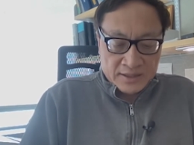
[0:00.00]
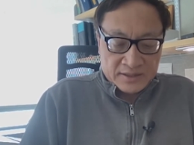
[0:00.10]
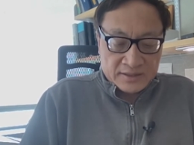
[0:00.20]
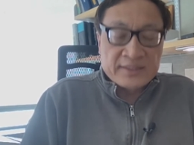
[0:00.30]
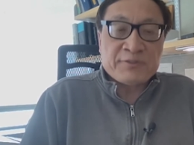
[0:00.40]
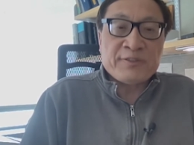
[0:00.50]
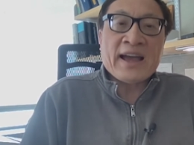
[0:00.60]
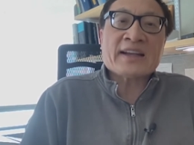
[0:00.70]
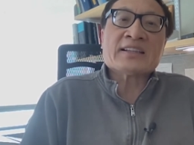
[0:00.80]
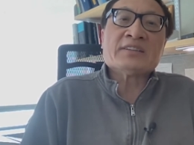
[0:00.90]

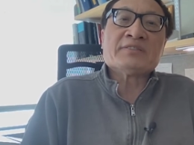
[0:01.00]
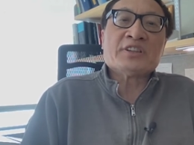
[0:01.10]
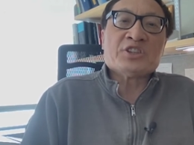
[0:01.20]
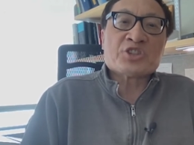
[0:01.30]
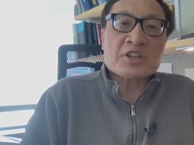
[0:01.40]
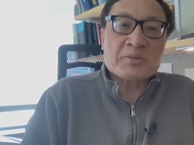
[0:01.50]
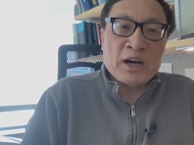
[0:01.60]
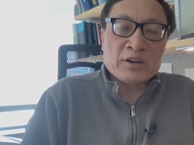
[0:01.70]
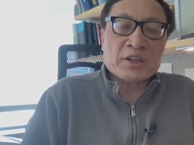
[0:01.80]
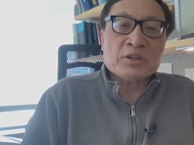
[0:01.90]
effect of disease
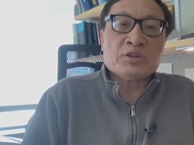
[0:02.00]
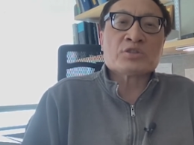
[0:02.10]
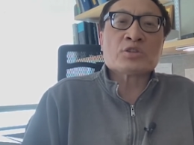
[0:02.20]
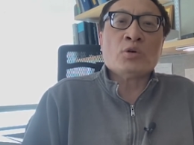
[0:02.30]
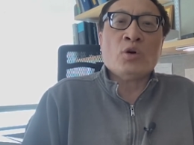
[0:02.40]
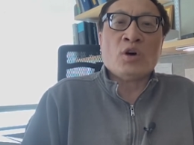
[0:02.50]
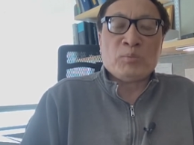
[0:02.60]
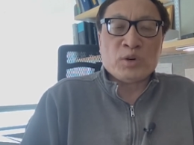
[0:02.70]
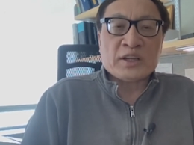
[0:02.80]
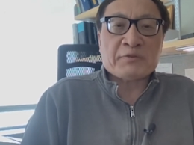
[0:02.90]
molecules or
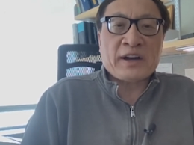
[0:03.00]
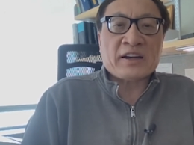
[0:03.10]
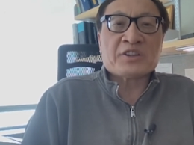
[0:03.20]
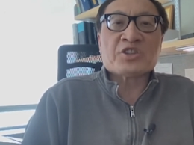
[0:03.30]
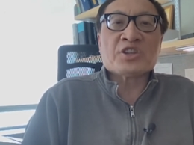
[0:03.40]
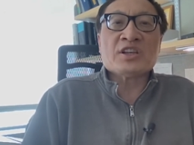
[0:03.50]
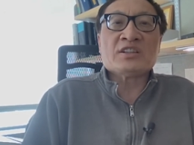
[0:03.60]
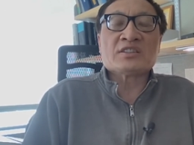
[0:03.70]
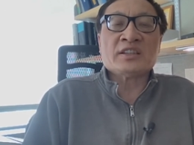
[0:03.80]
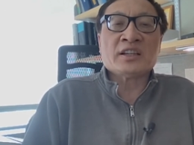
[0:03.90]
modifier genes
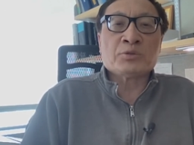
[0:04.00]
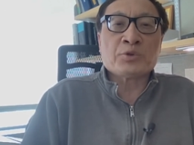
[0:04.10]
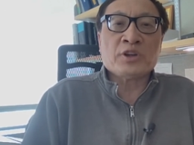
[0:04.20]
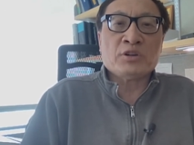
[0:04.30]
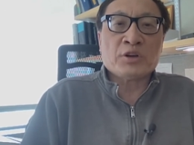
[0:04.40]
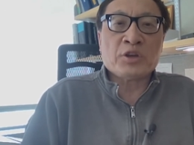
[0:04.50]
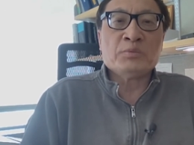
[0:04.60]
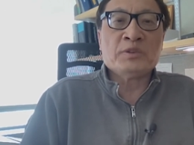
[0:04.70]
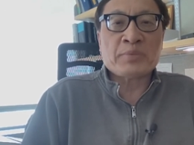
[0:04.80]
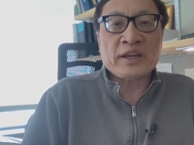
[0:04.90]
in real
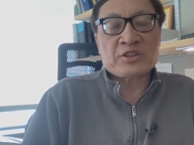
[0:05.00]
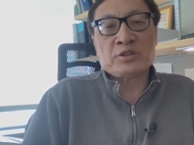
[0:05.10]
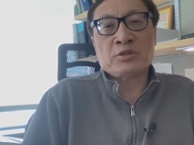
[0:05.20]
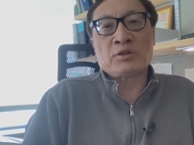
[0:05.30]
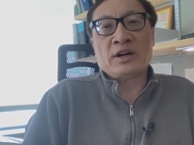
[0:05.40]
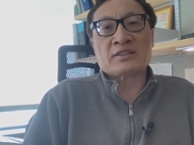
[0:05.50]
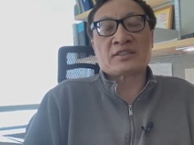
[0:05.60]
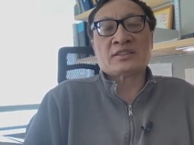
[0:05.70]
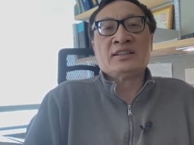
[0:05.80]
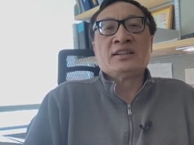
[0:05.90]
human patient neurons.
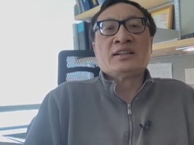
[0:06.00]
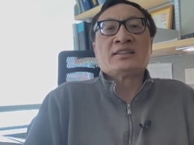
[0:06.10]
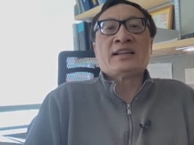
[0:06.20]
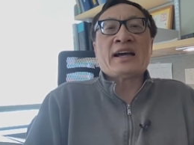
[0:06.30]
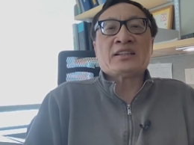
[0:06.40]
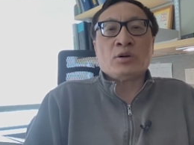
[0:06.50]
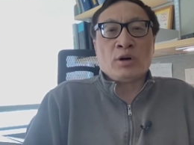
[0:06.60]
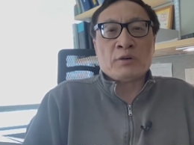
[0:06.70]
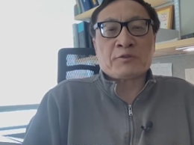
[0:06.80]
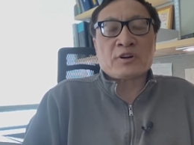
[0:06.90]
That
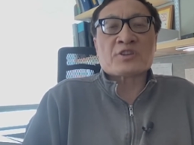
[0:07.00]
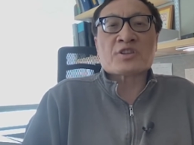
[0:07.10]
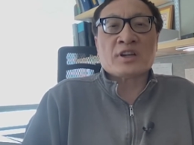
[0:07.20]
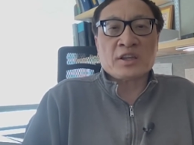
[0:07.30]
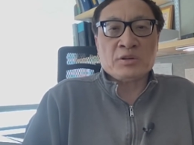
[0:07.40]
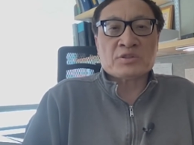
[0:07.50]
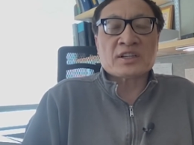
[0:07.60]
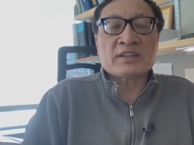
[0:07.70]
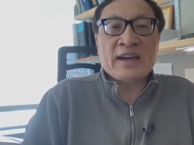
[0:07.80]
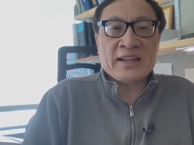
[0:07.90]
offers a huge
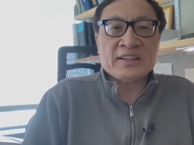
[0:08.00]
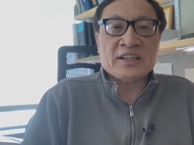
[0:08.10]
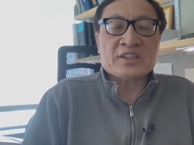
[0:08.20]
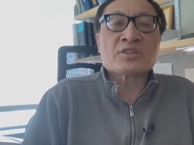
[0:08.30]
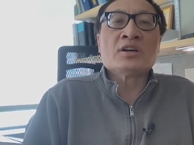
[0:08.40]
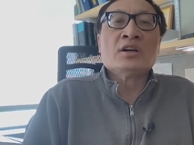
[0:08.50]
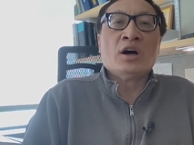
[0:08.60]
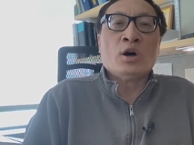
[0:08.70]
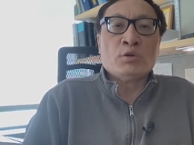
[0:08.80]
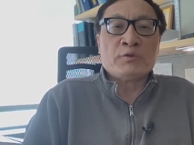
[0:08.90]
advantage
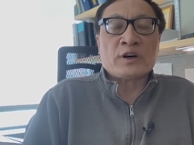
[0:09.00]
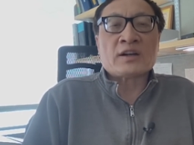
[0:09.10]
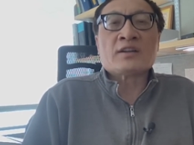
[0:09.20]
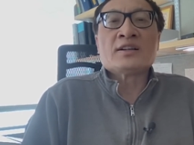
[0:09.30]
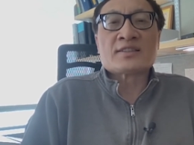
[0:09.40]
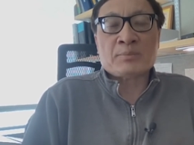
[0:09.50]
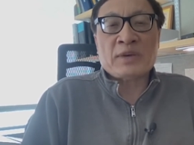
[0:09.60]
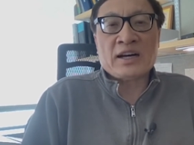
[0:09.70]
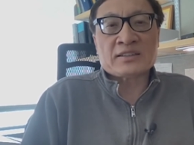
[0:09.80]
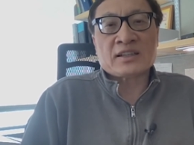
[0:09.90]
over some
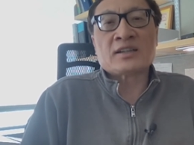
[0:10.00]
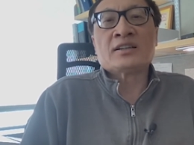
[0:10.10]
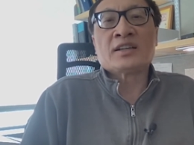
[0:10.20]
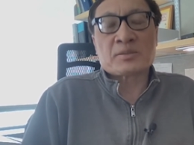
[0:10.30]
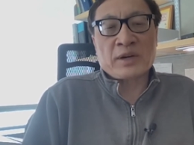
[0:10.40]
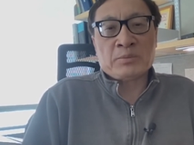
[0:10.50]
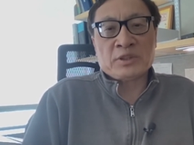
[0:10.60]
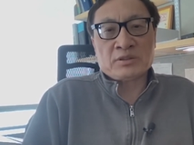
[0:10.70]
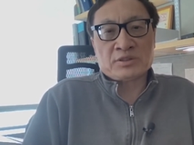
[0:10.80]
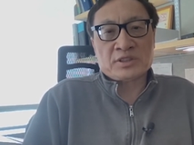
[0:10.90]
other
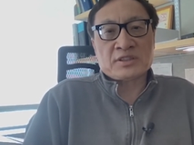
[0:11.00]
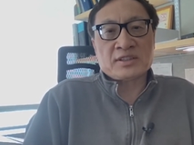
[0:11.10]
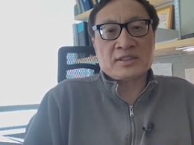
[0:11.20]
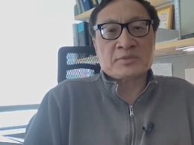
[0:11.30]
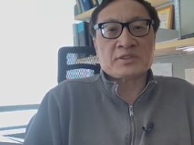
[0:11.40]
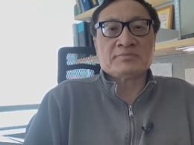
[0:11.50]
experimental systems.